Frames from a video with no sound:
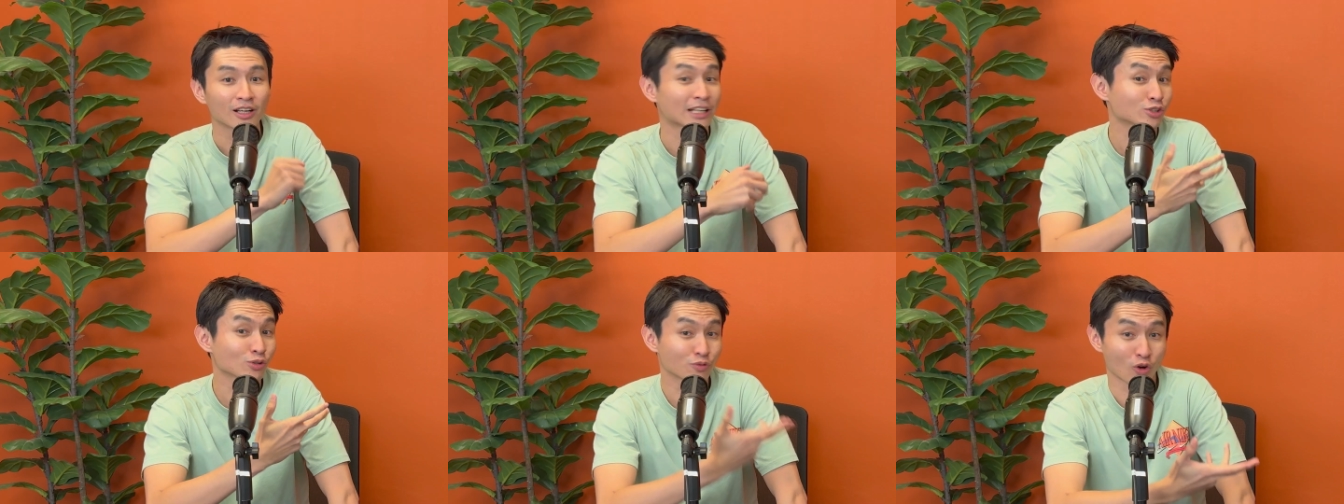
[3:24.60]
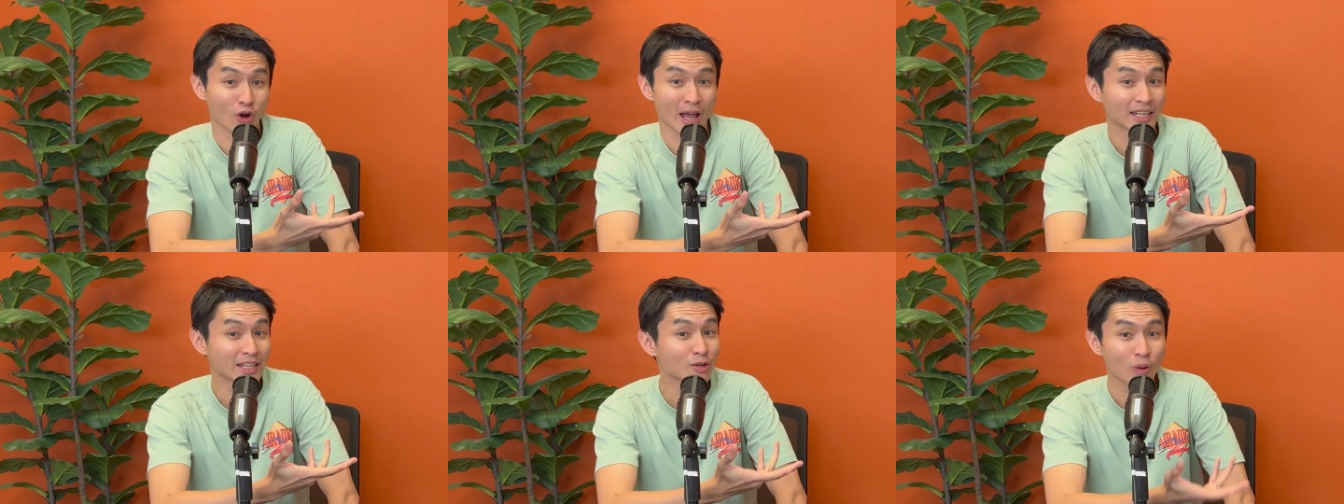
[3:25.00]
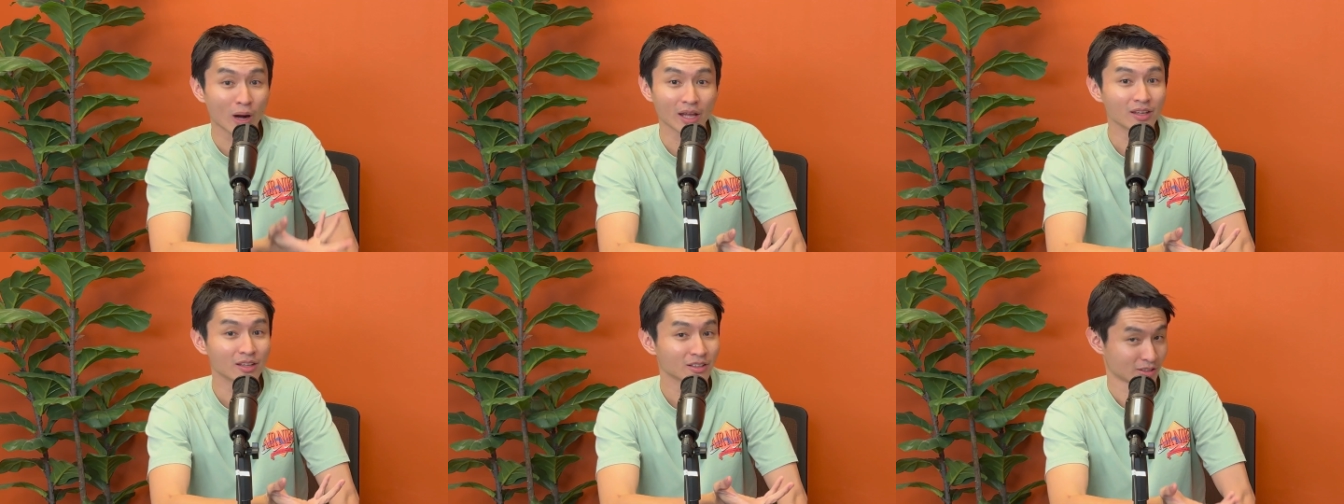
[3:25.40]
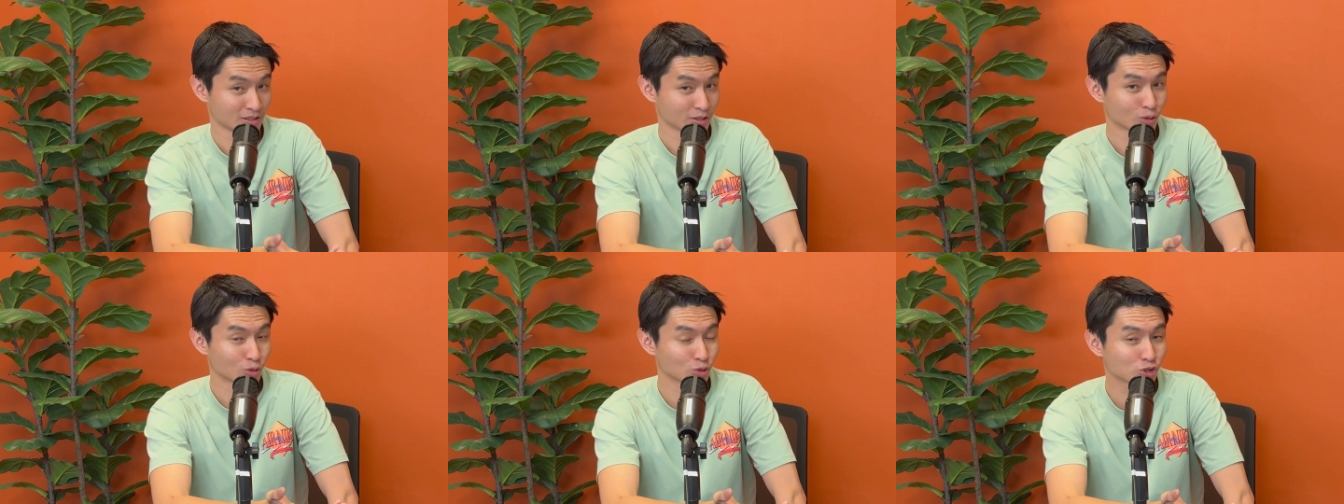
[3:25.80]
Okay, so for anyone
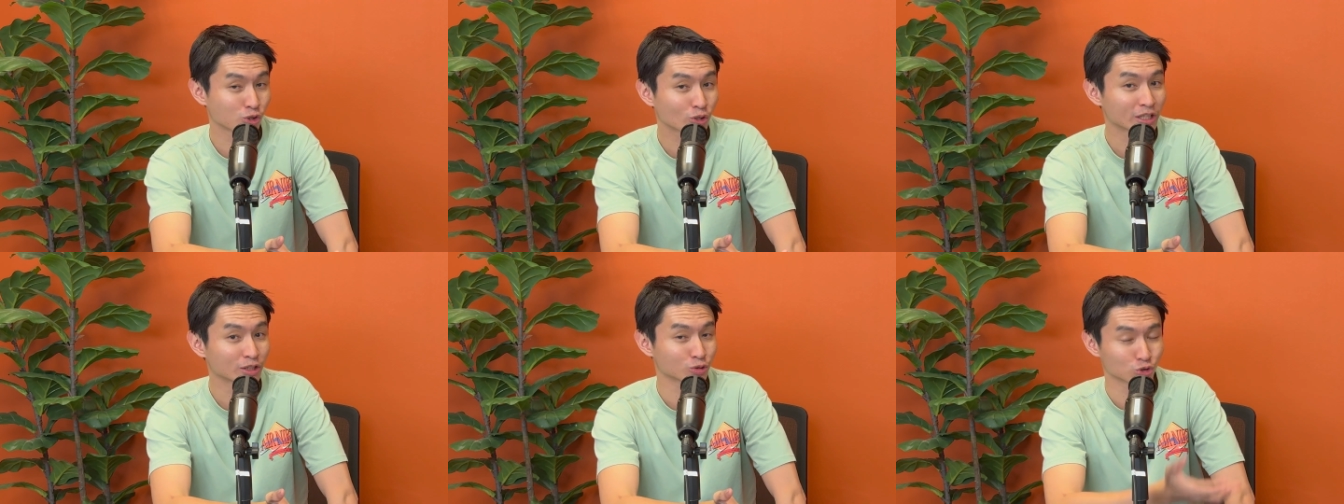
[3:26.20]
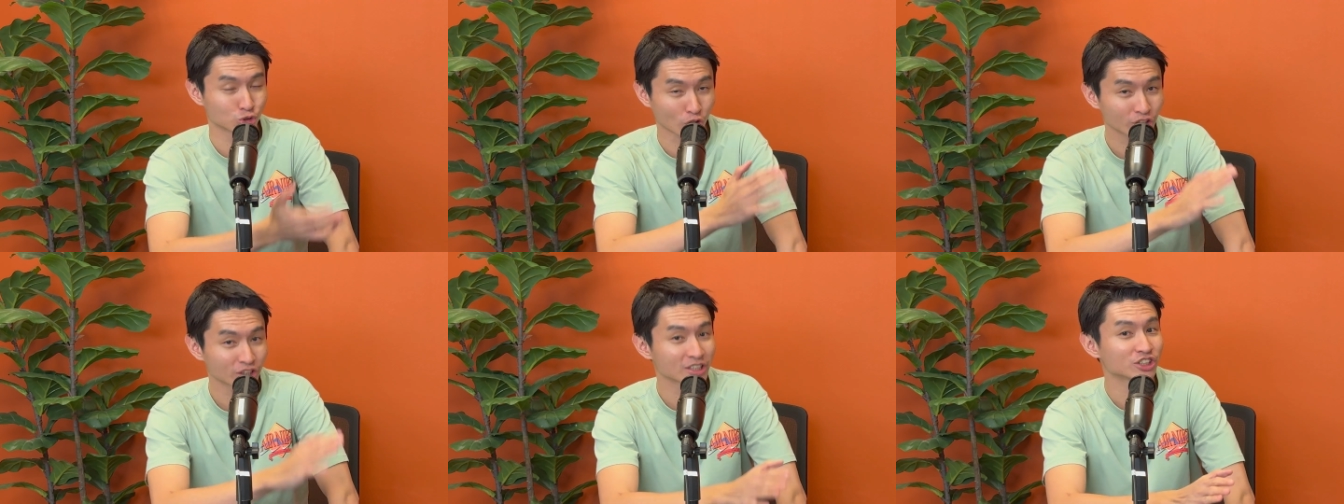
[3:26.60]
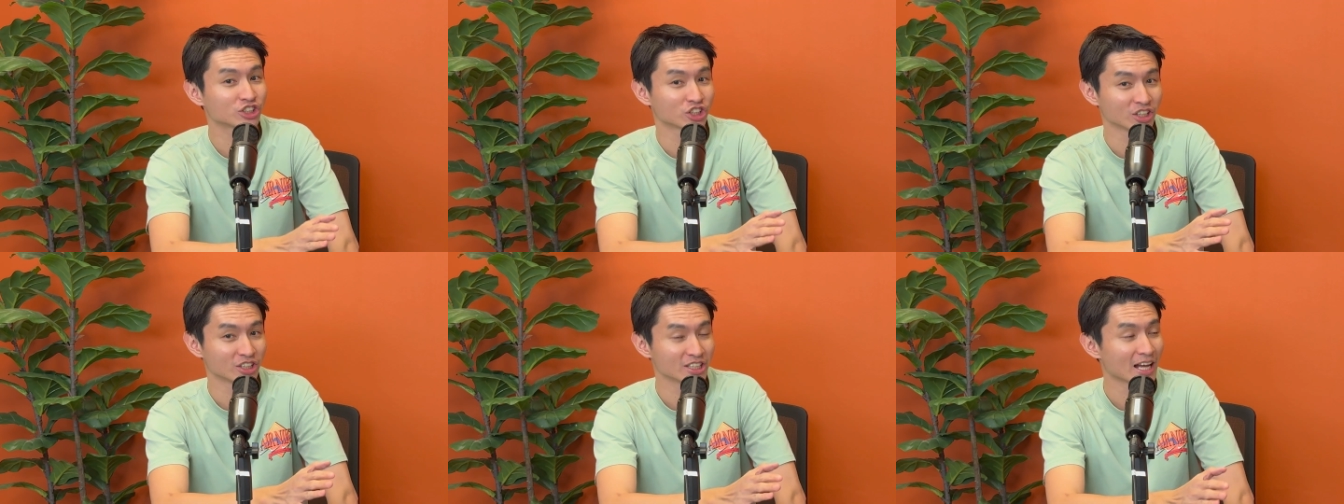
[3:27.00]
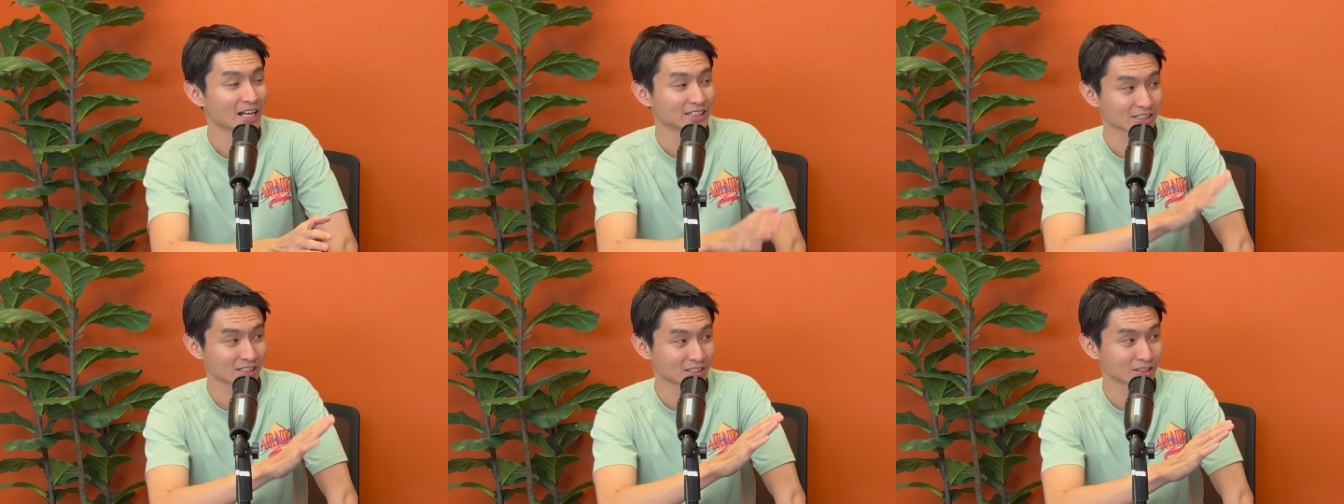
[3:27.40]
who's looking to join this journey
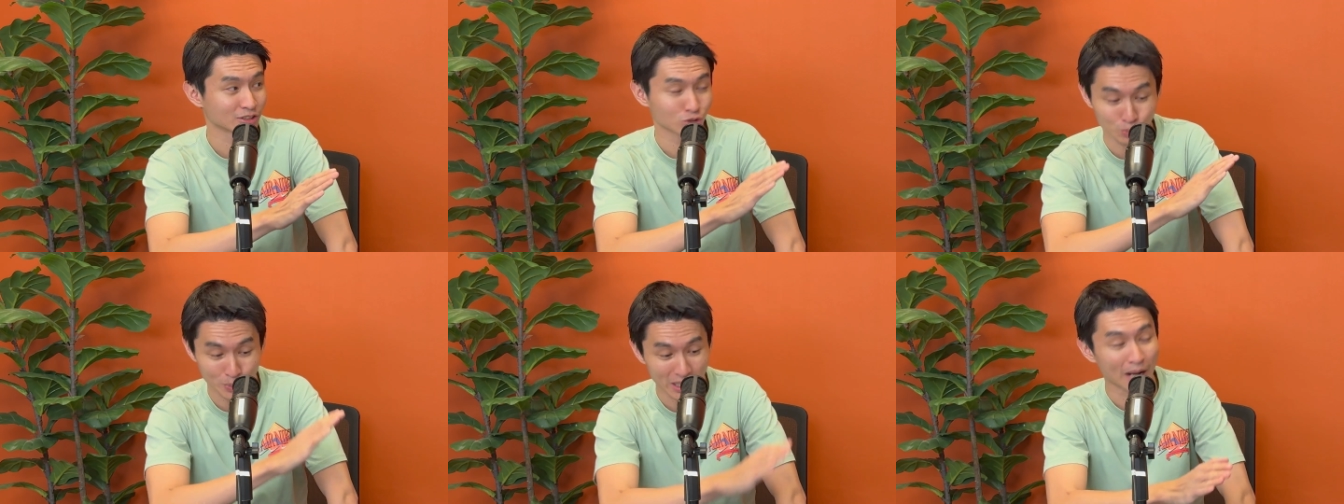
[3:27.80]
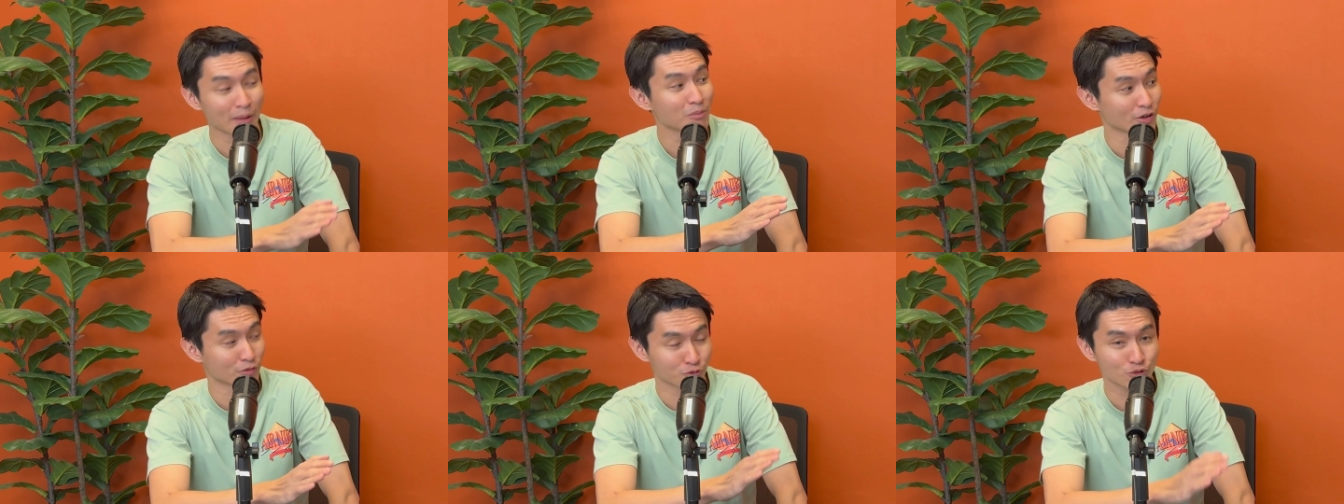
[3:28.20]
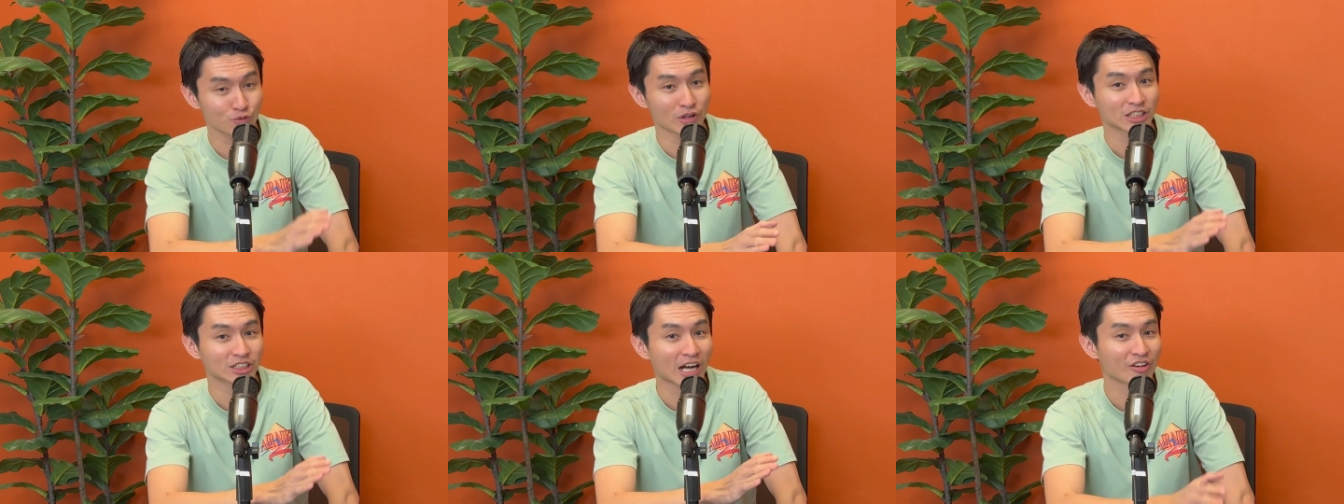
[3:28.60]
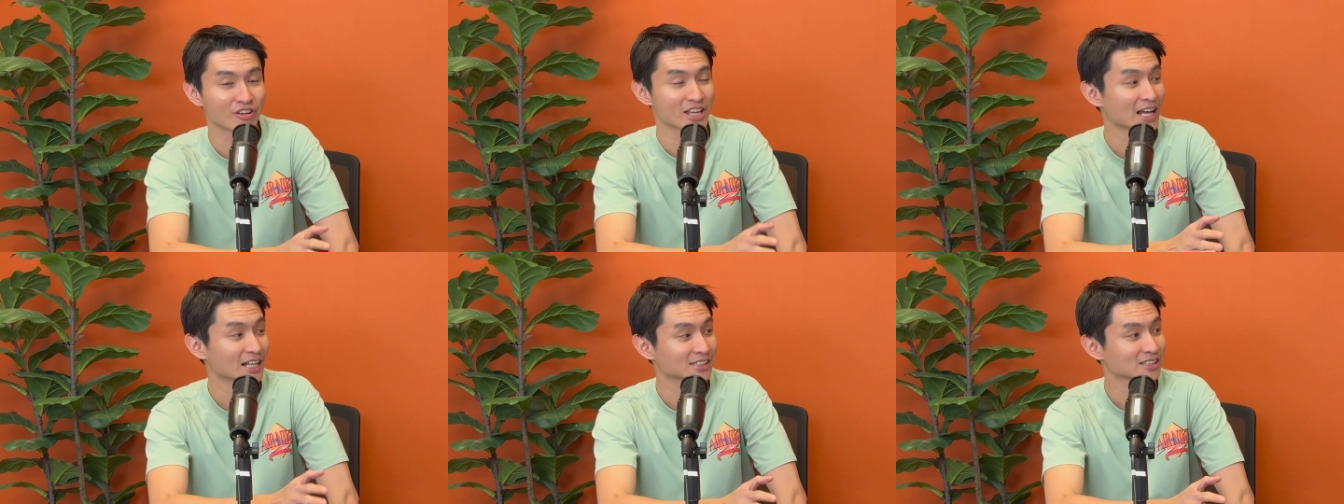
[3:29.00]
as a, to become a full-fledged R
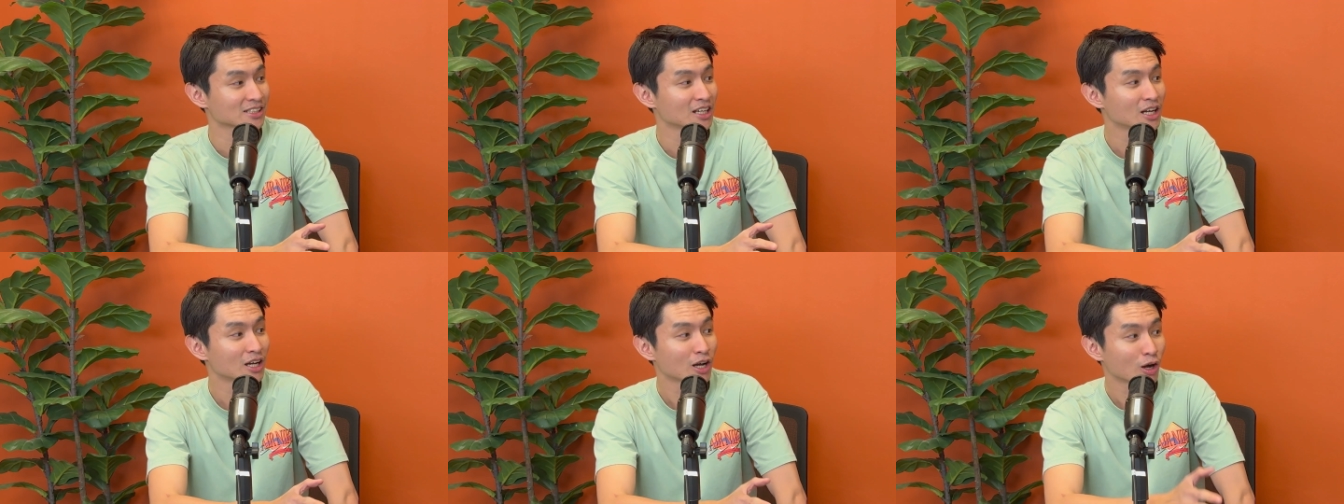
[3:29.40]
E S,